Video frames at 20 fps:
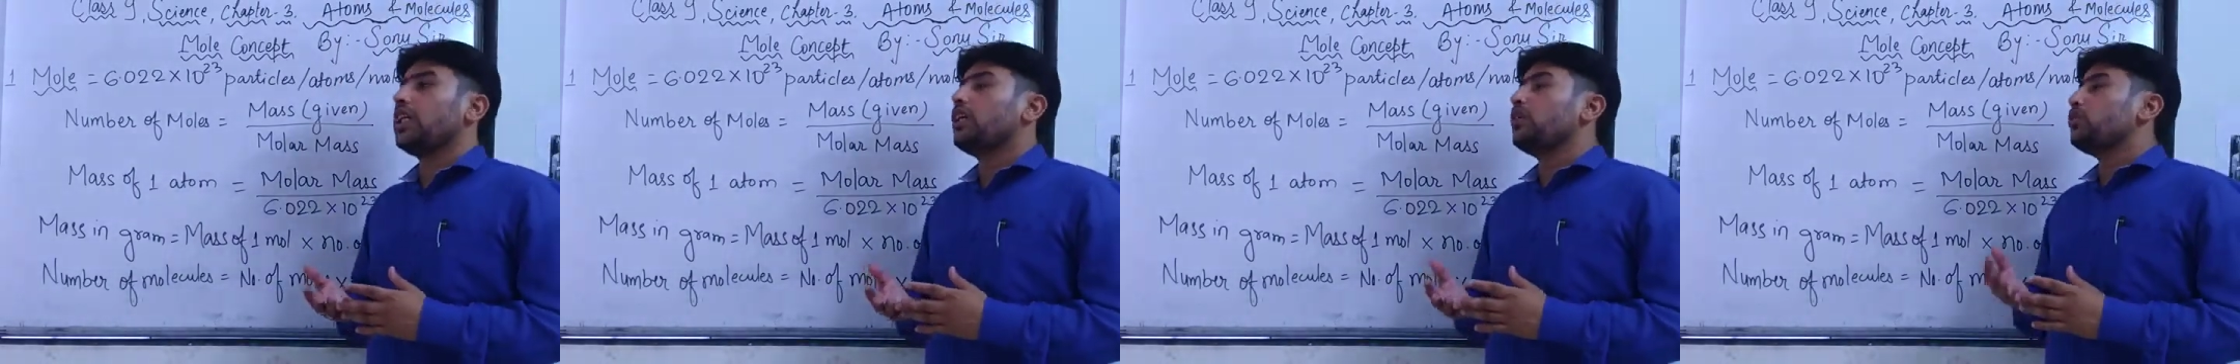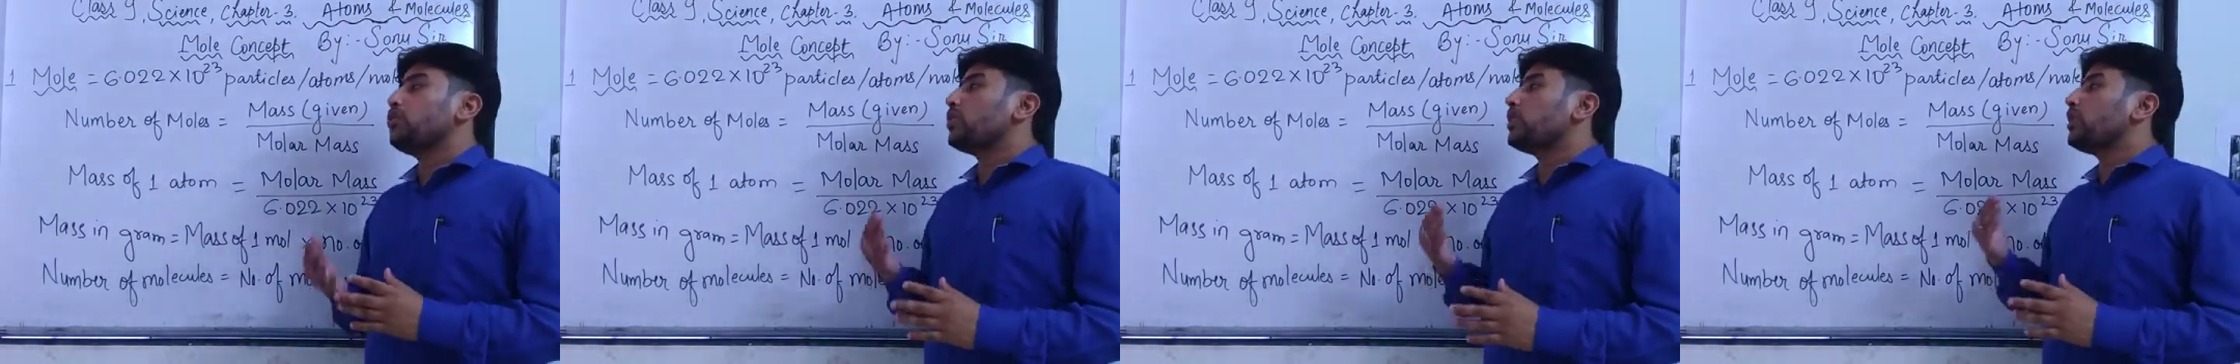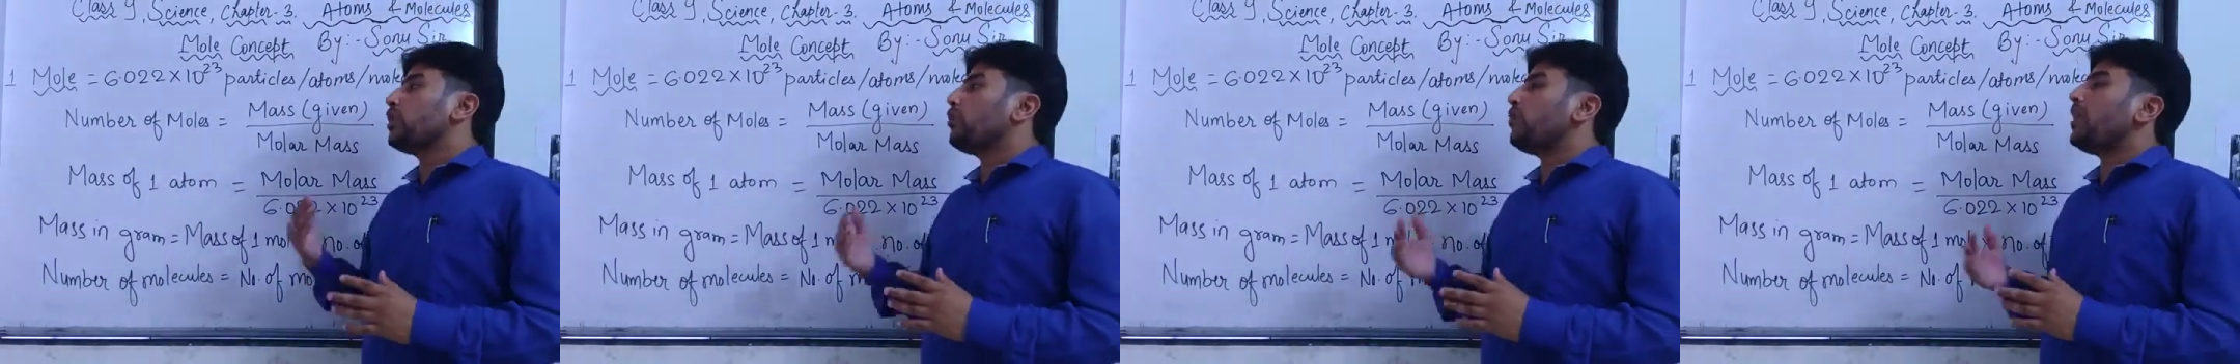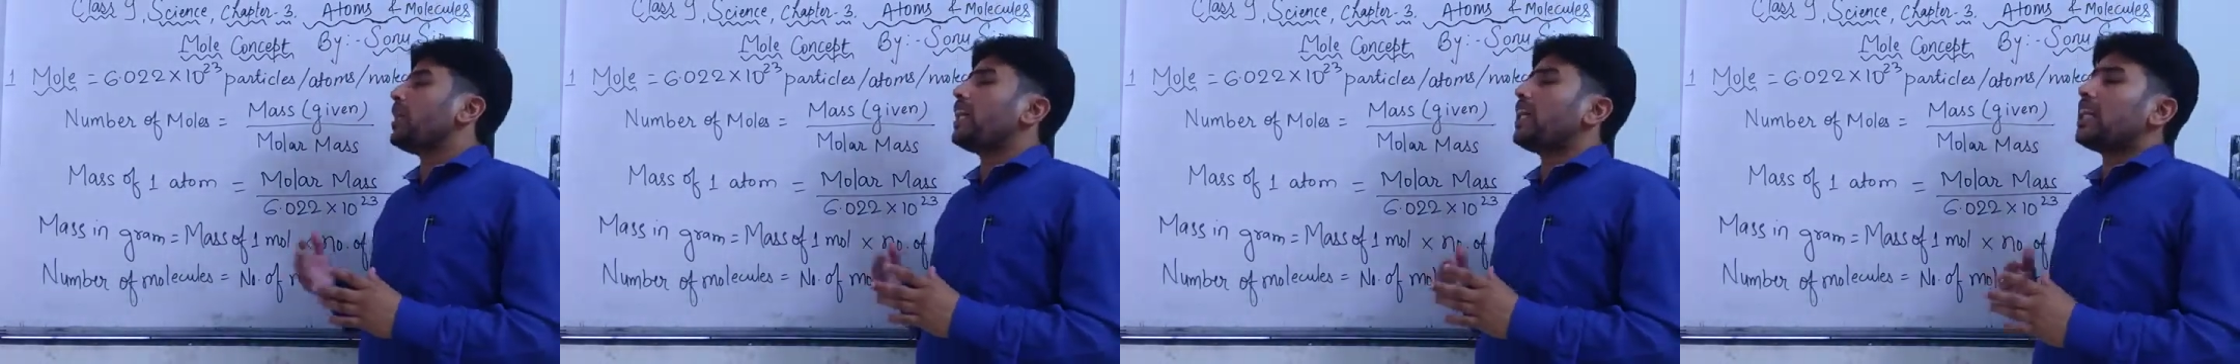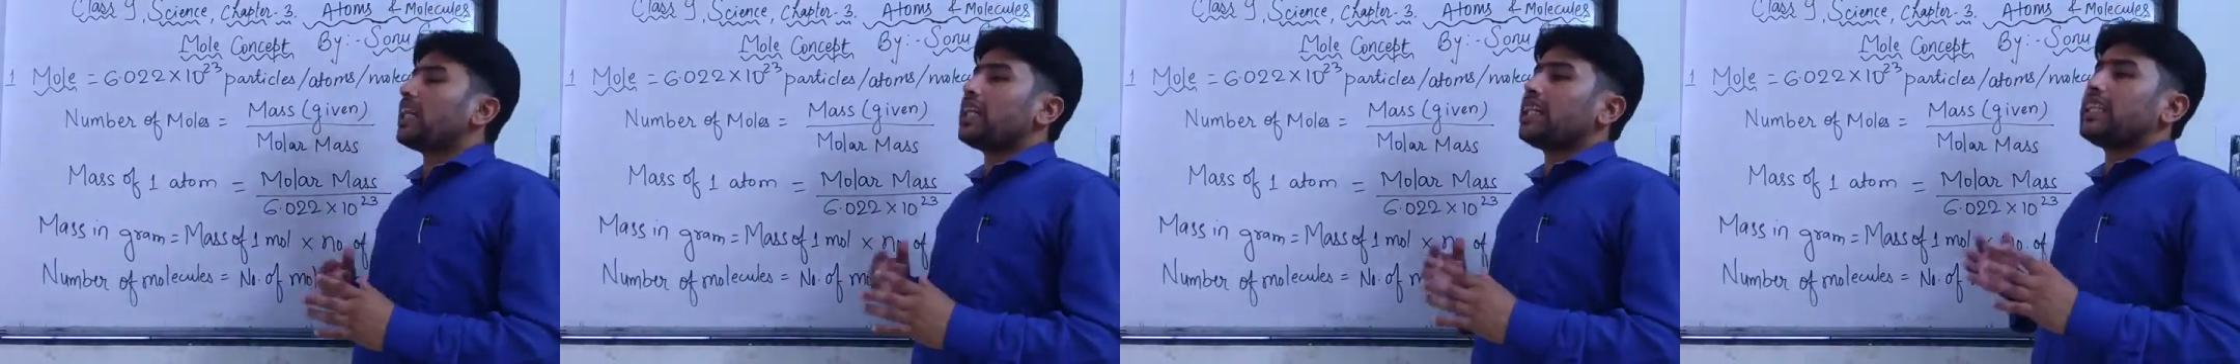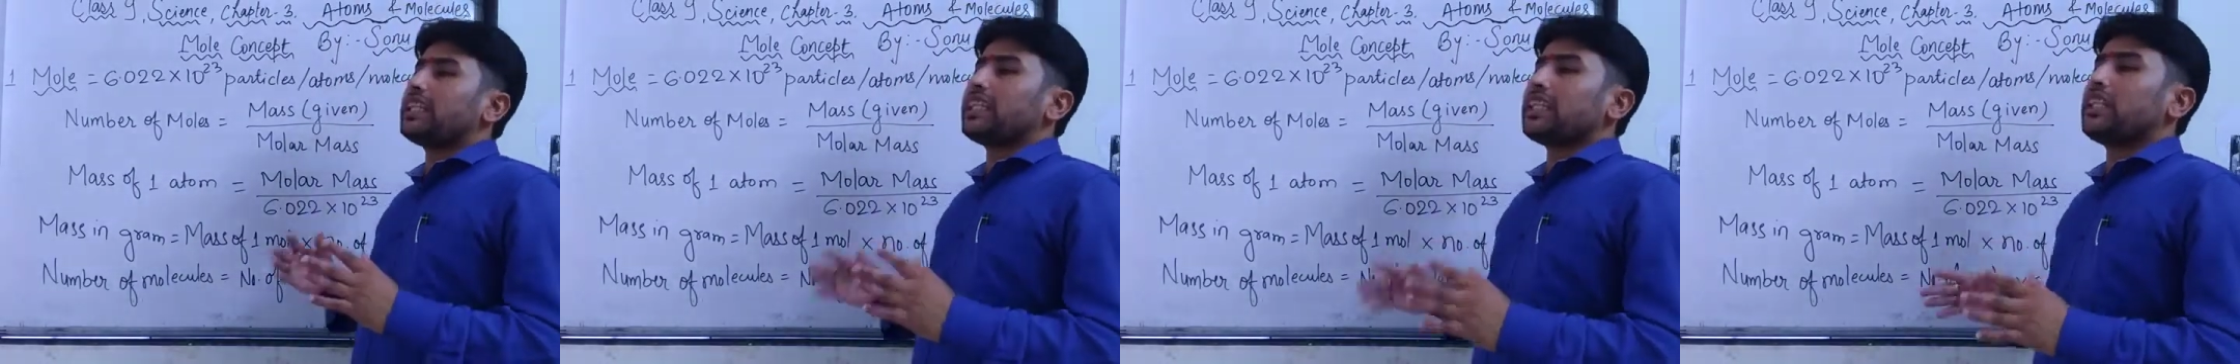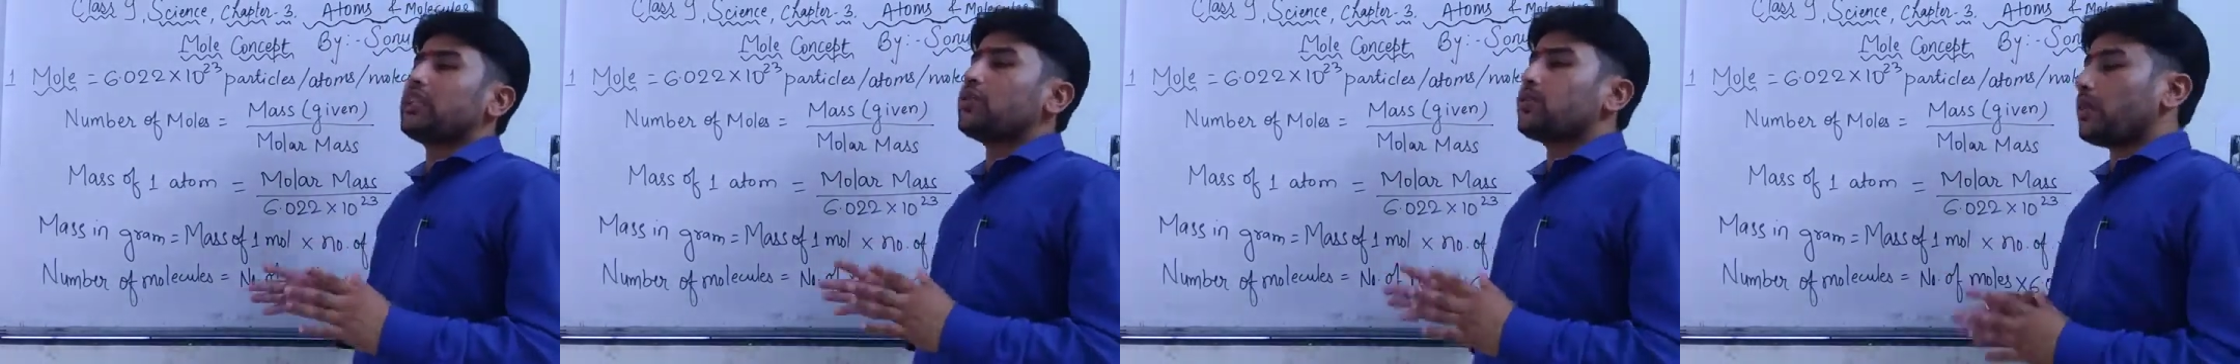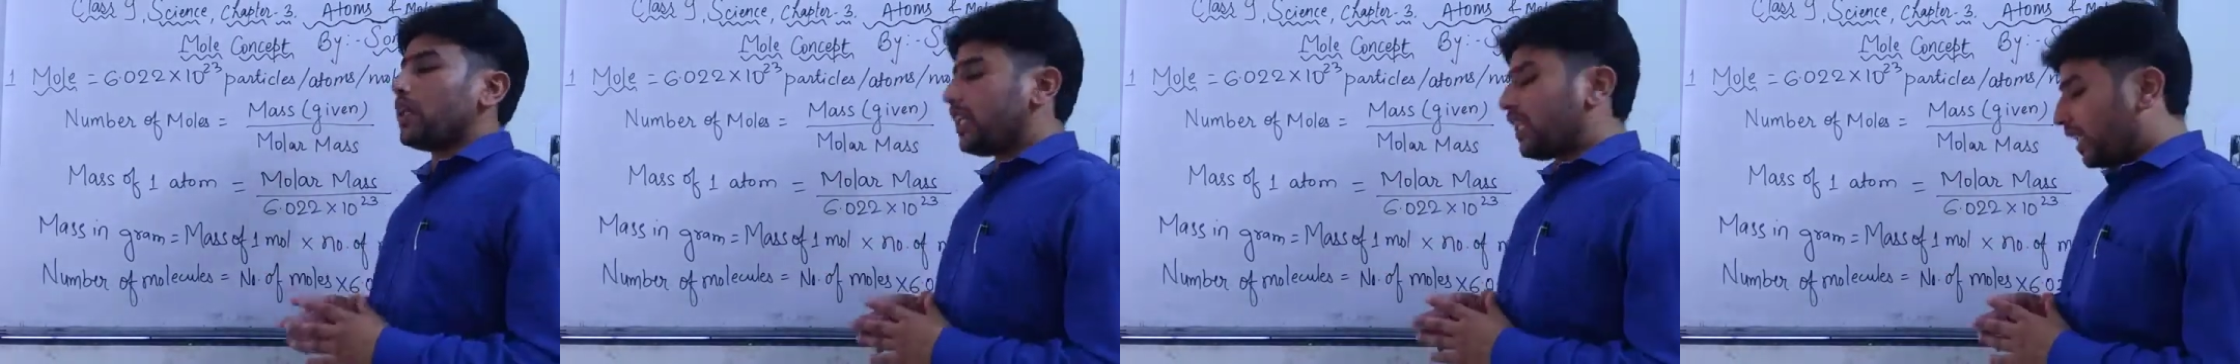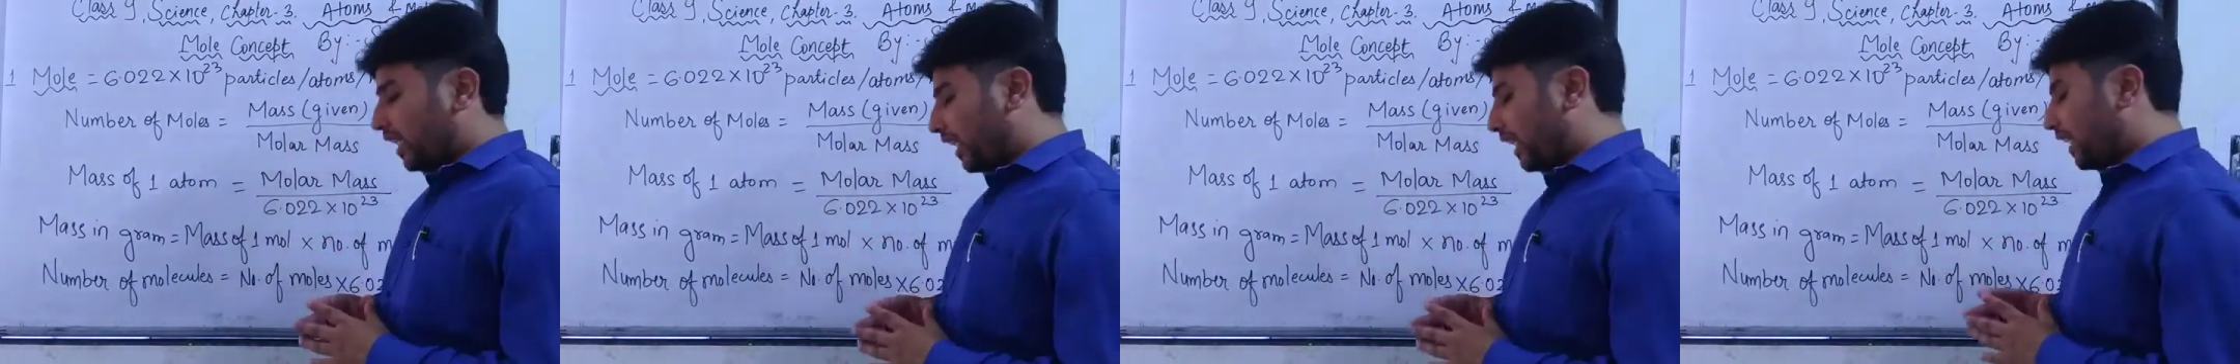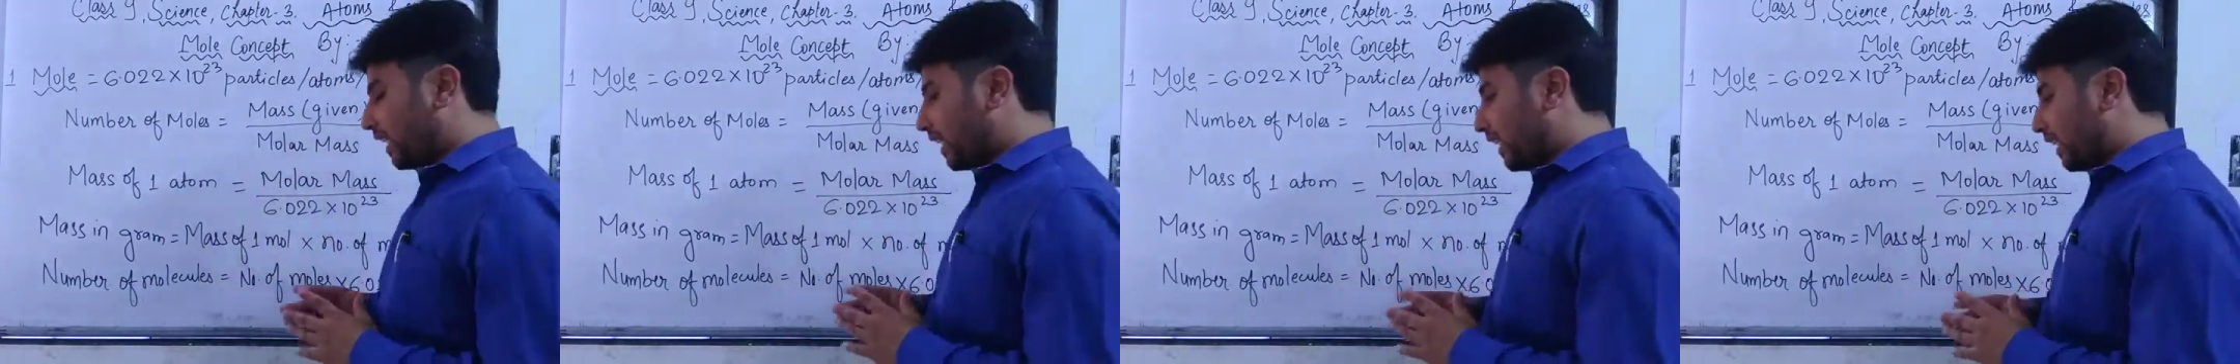So similarly till 20 at